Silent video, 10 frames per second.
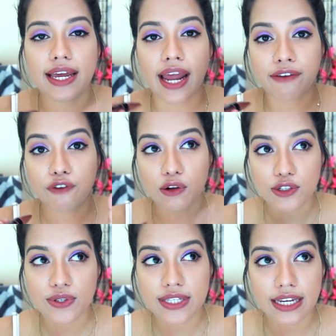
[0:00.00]
and I've
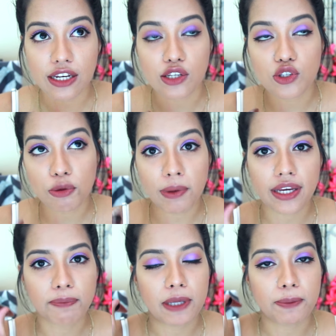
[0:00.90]
also seen so
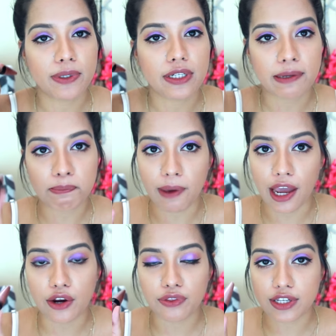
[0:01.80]
many people
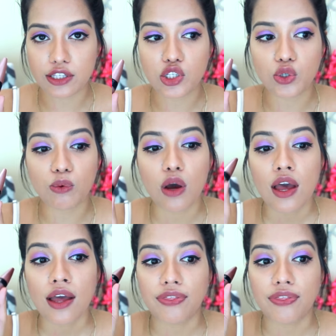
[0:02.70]
compare this to